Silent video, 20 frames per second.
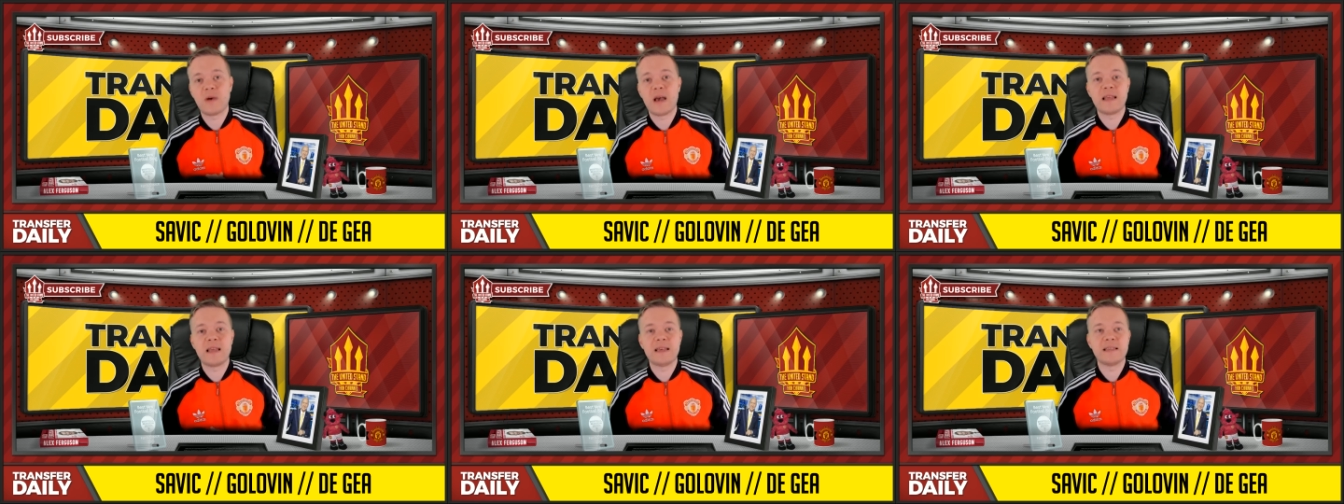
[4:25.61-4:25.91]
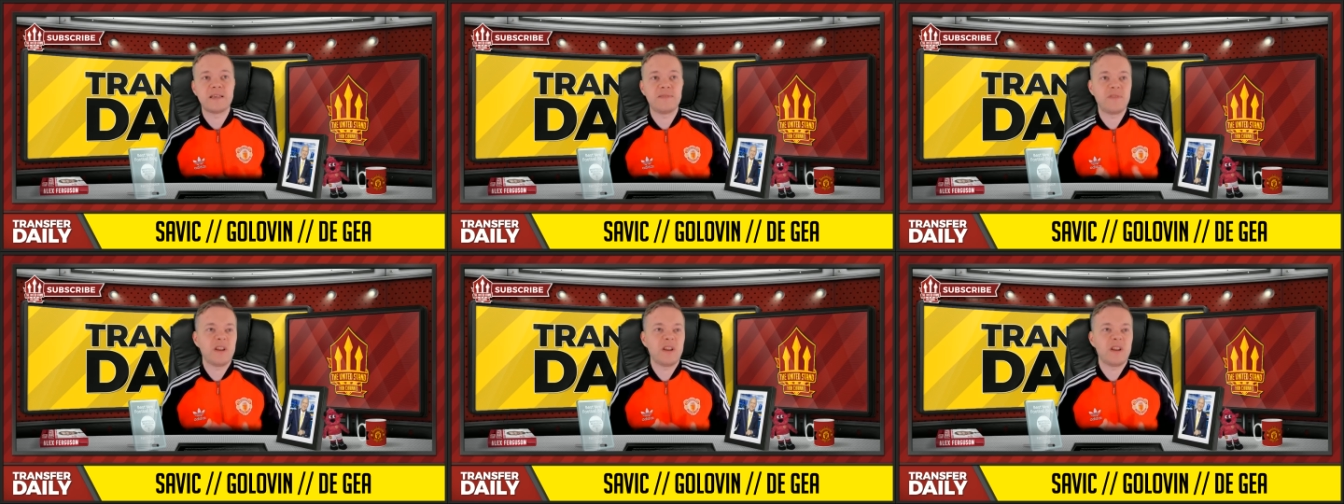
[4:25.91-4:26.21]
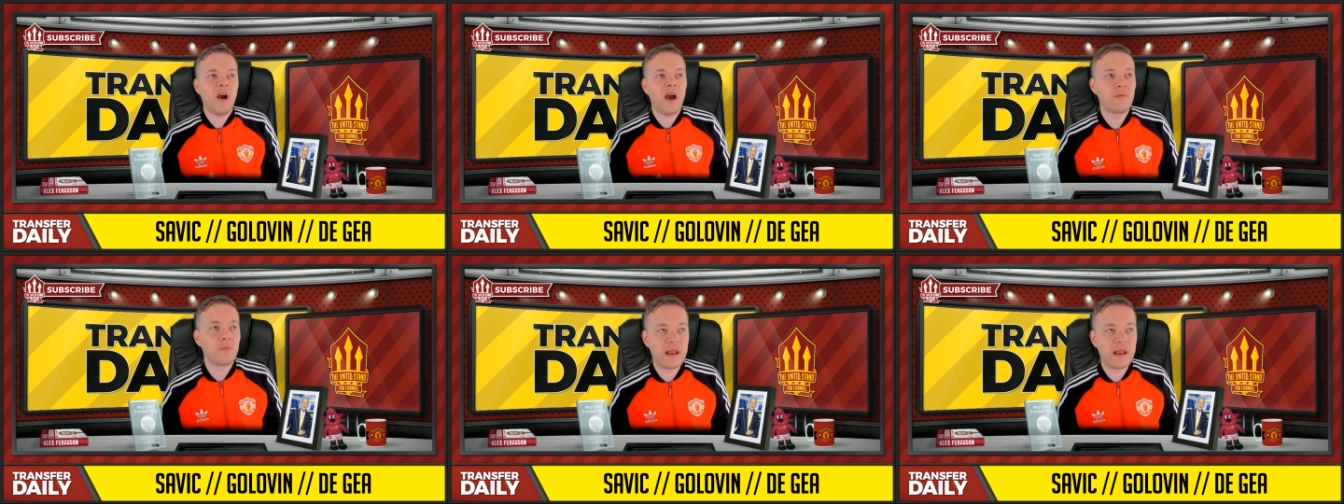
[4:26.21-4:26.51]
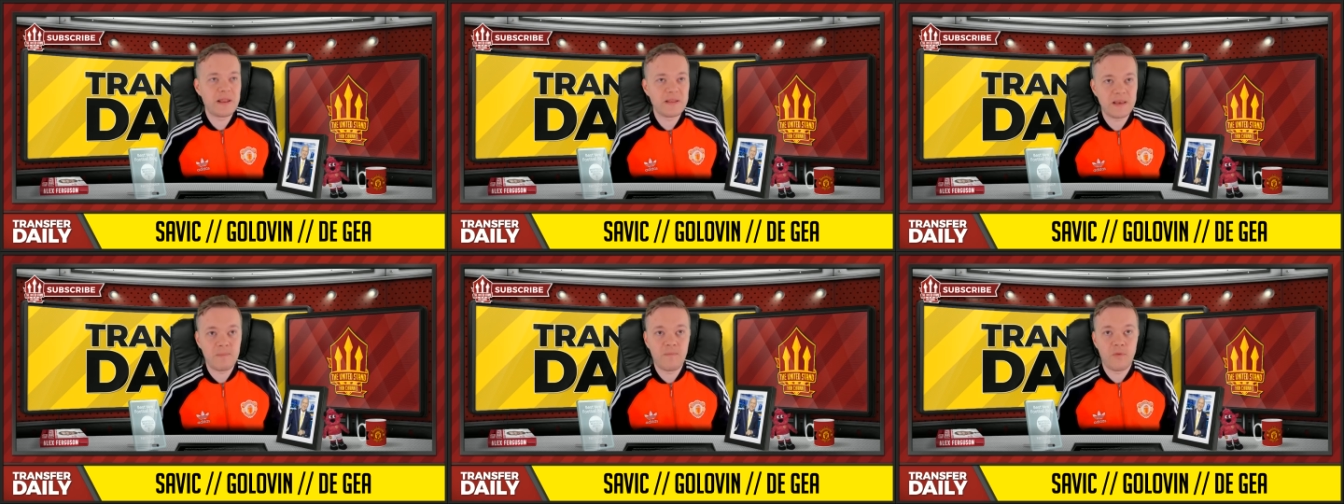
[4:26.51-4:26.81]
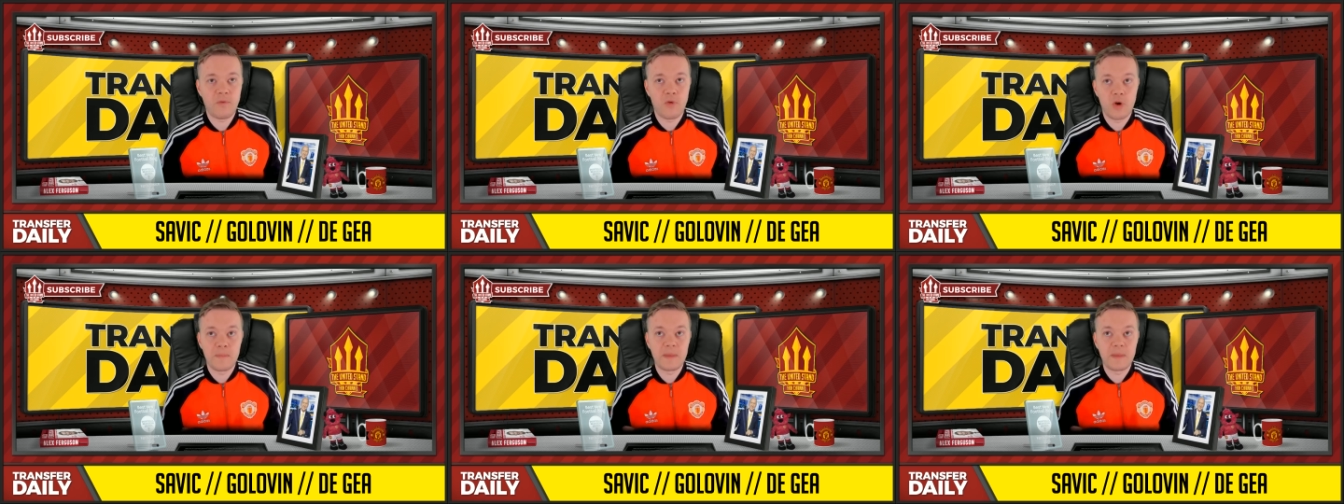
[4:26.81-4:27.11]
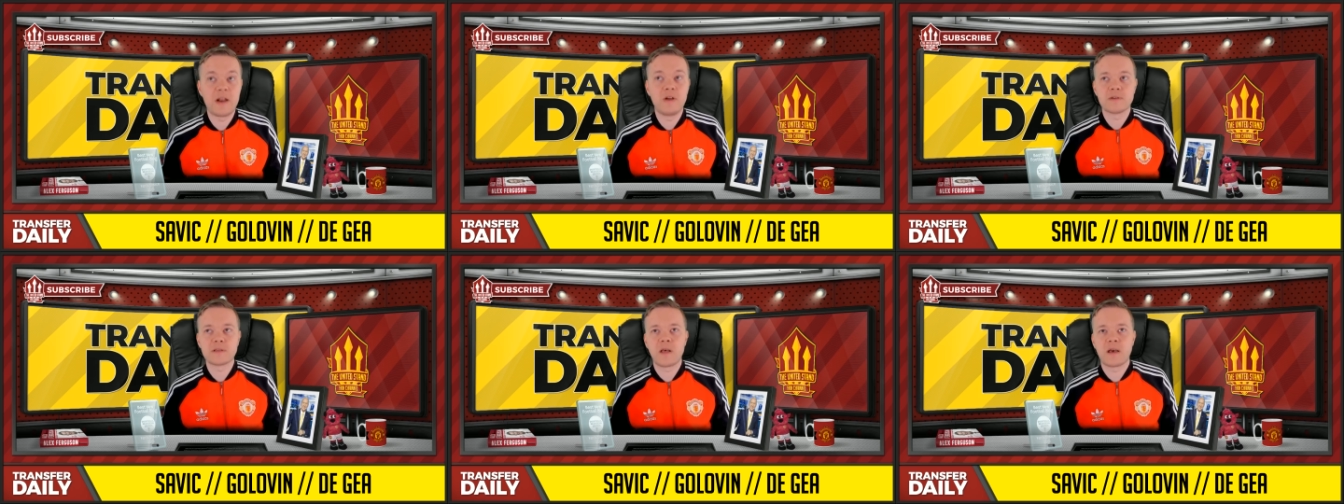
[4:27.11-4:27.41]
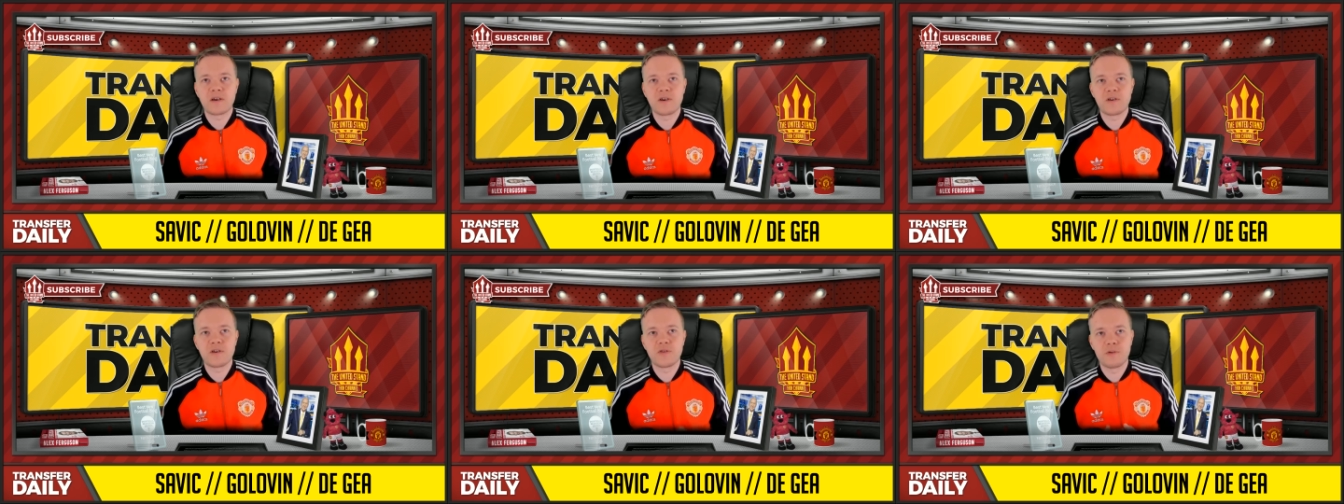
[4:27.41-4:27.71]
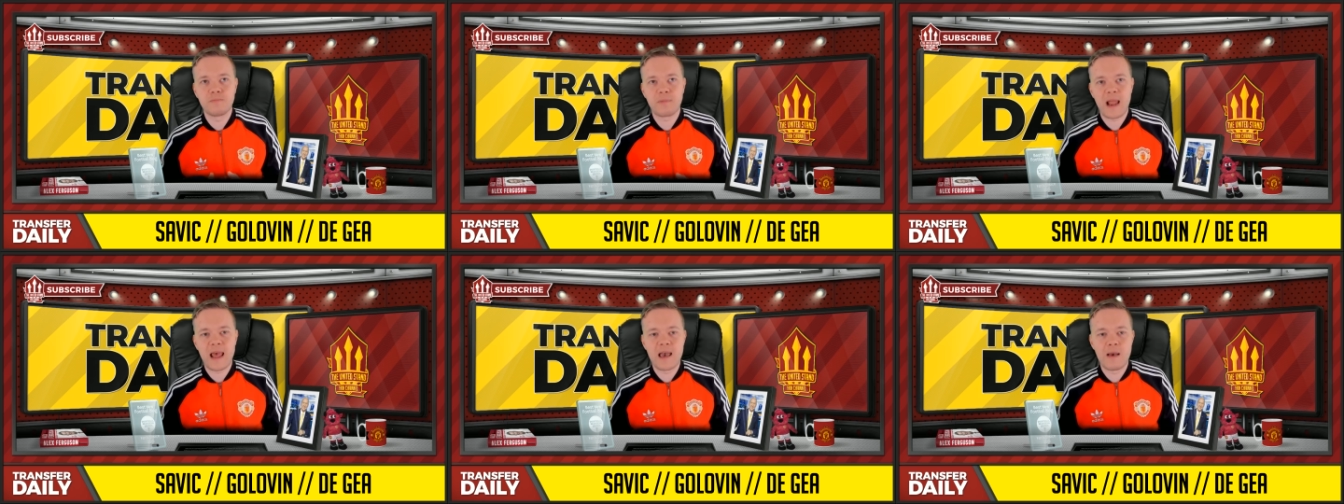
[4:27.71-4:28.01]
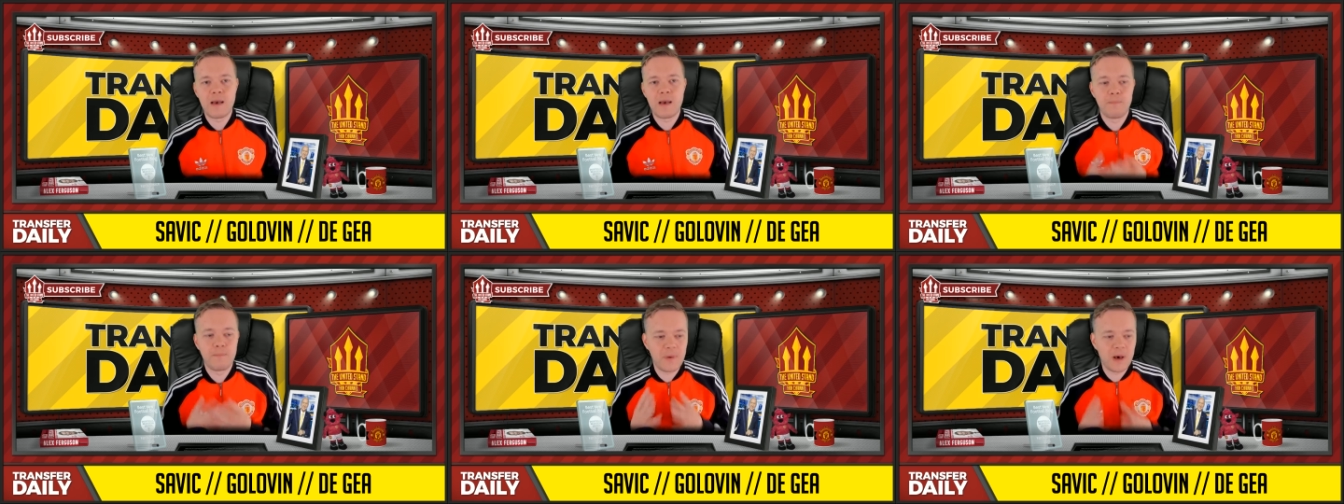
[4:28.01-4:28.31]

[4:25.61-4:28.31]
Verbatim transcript: well is if United went in for him, he looks like a good player.